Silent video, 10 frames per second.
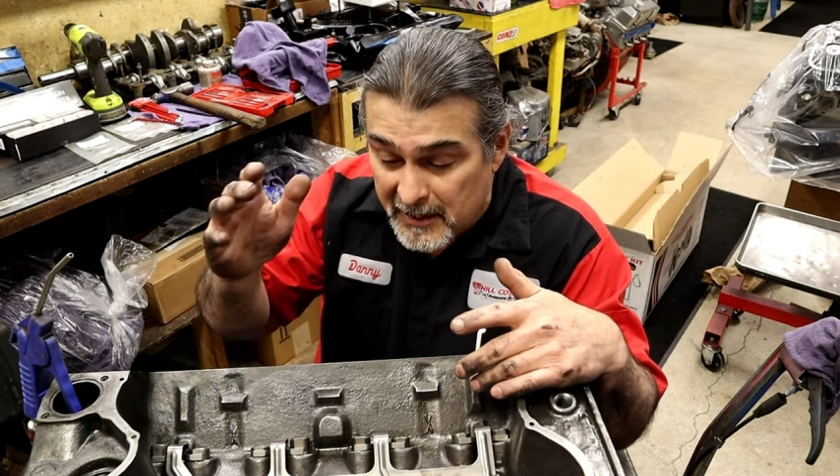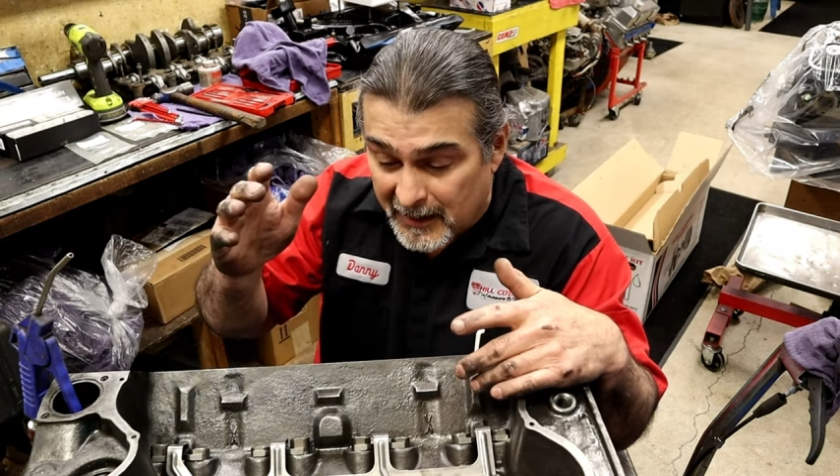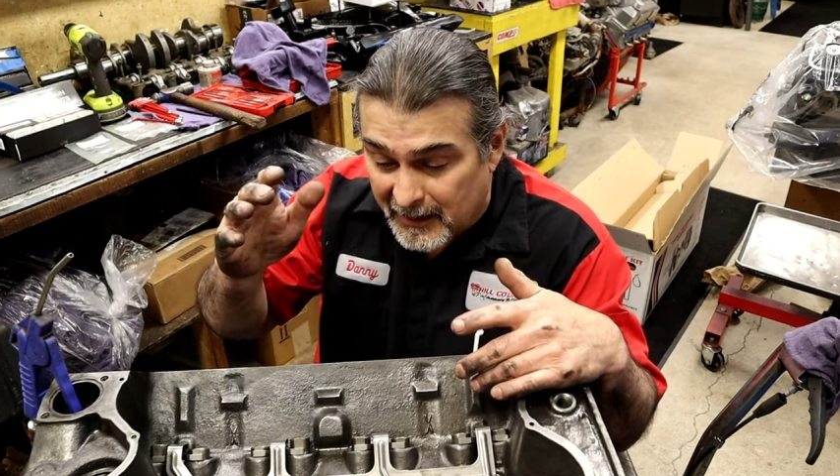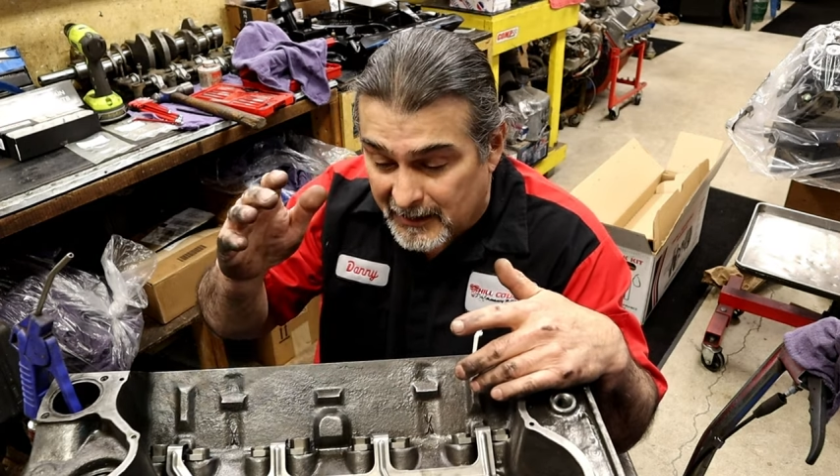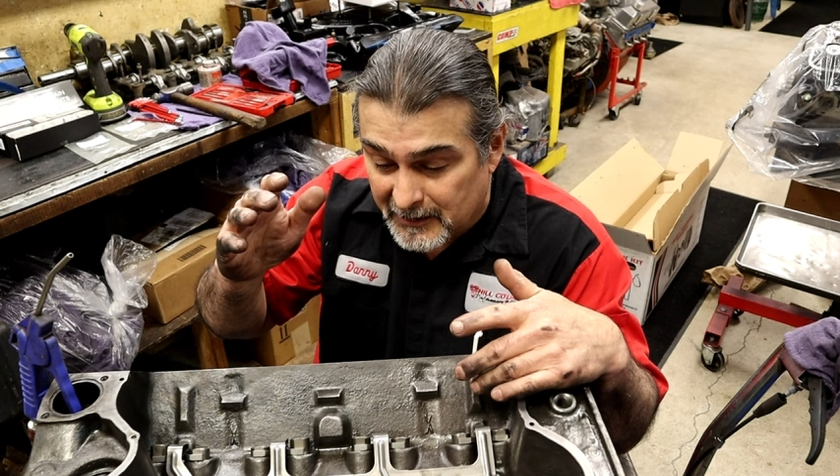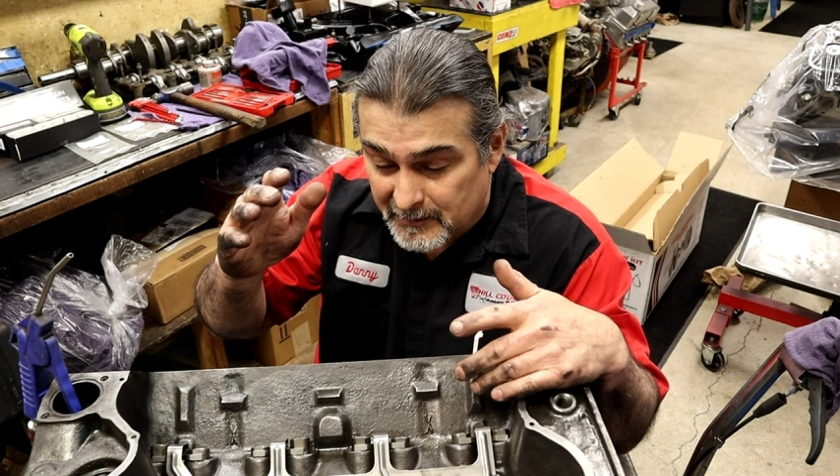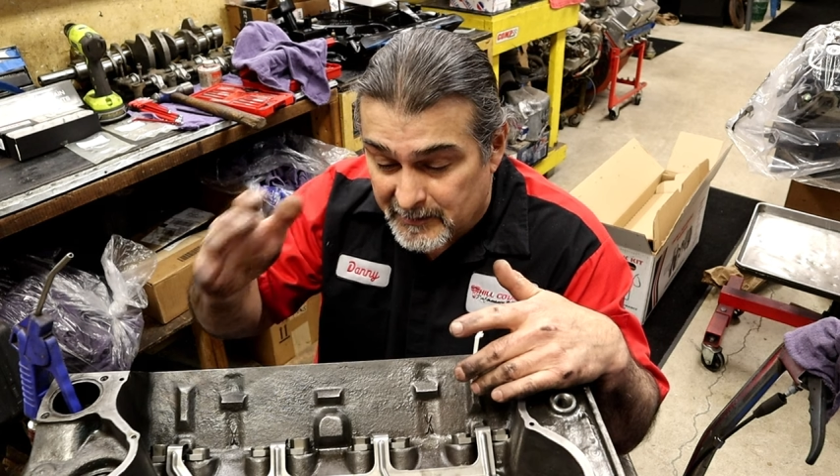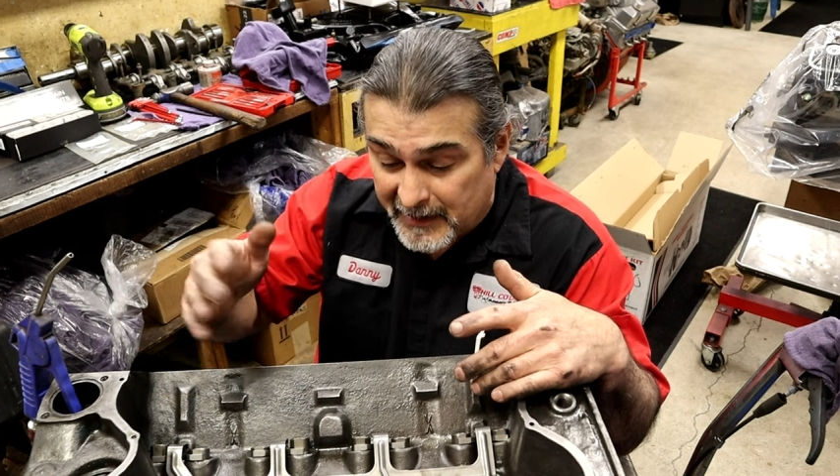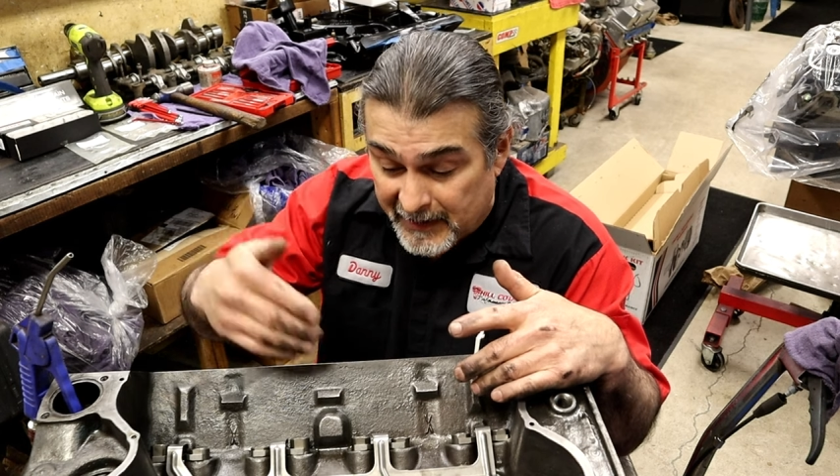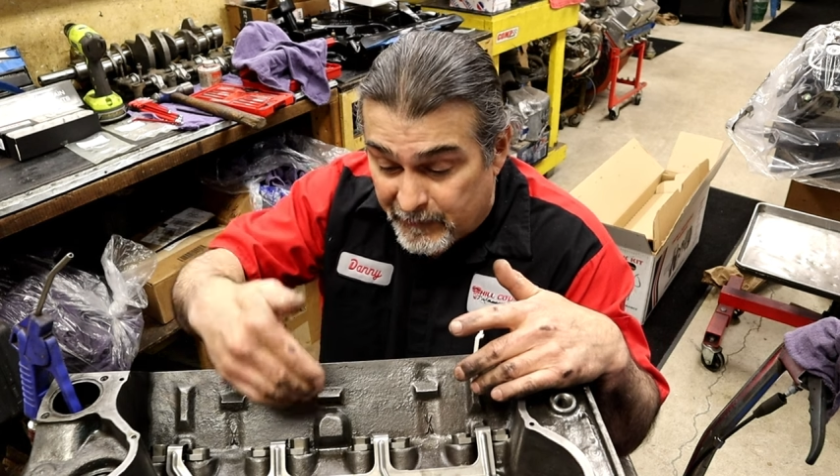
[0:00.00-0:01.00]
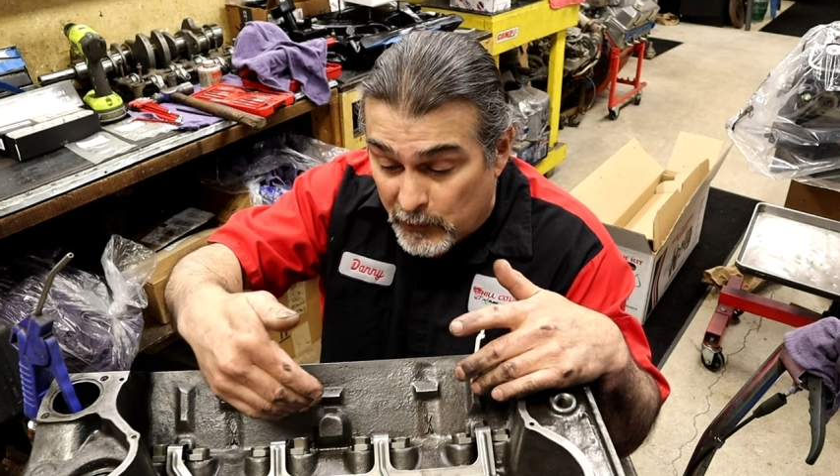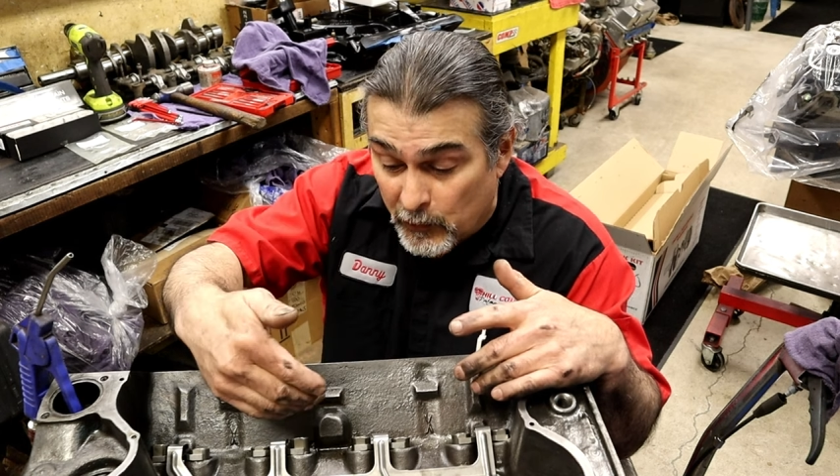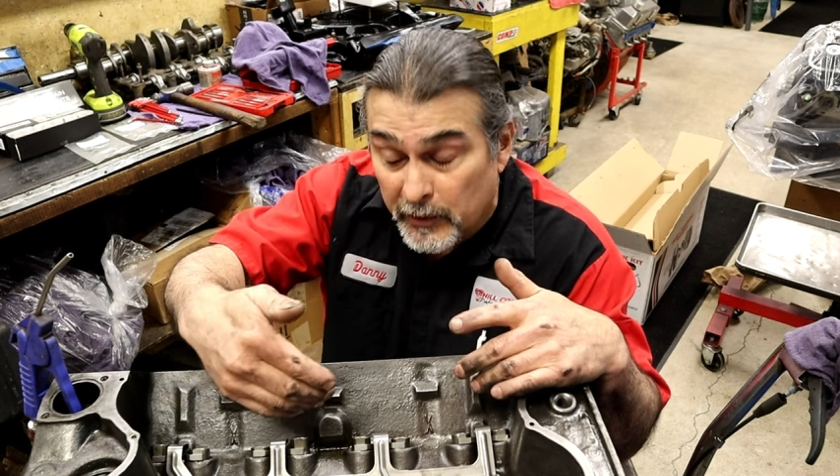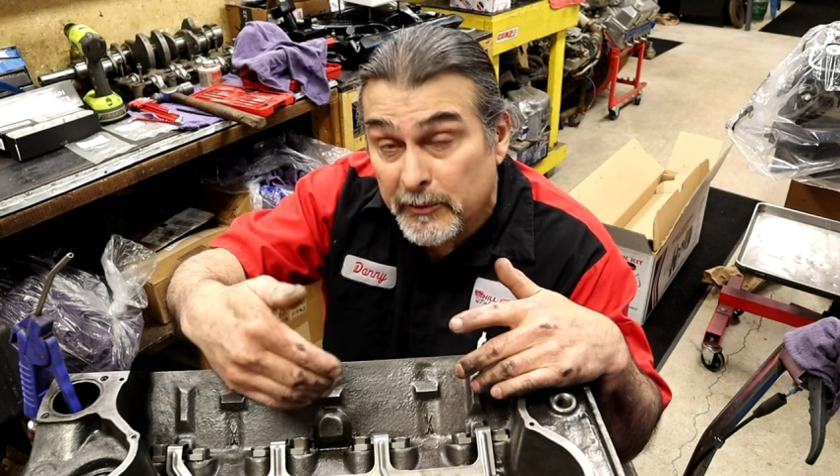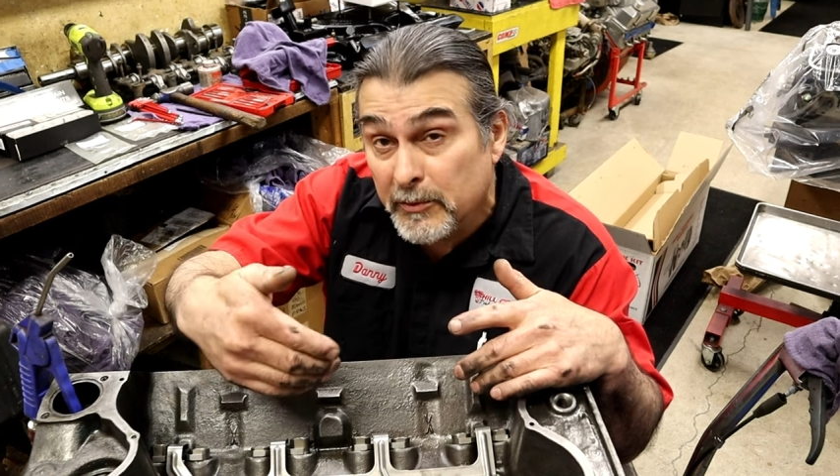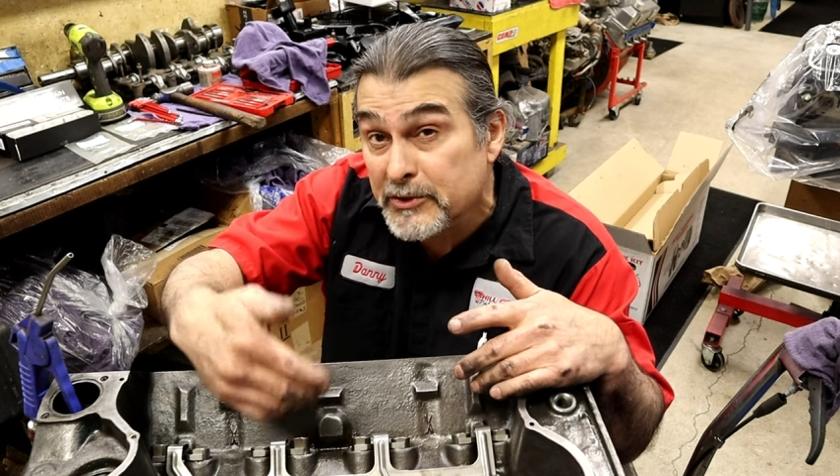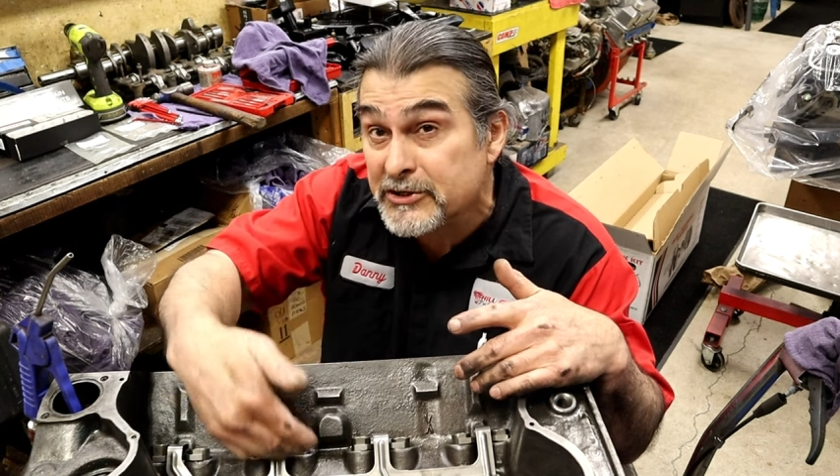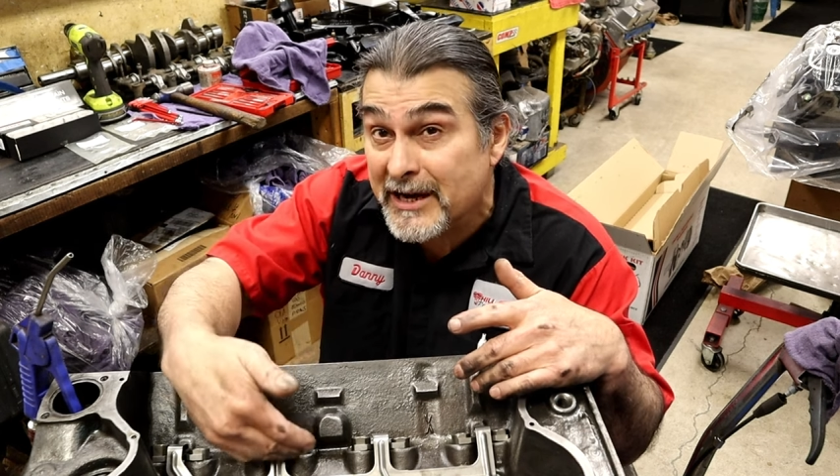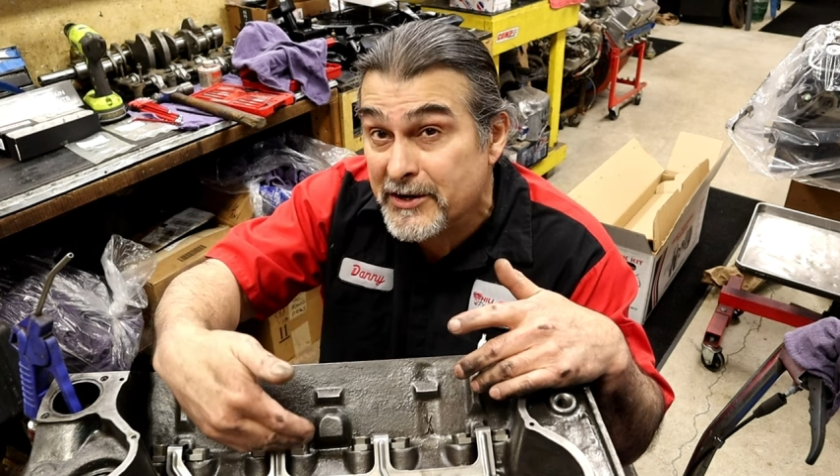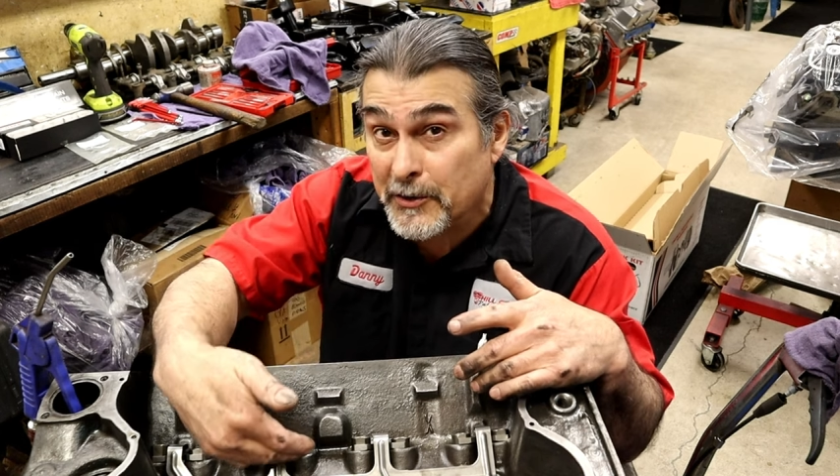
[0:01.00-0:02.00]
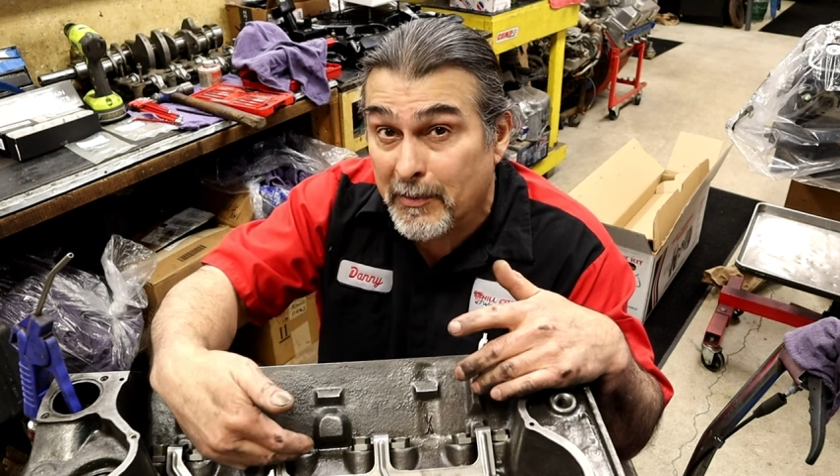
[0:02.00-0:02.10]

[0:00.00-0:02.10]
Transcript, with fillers: Um, if you were to machine your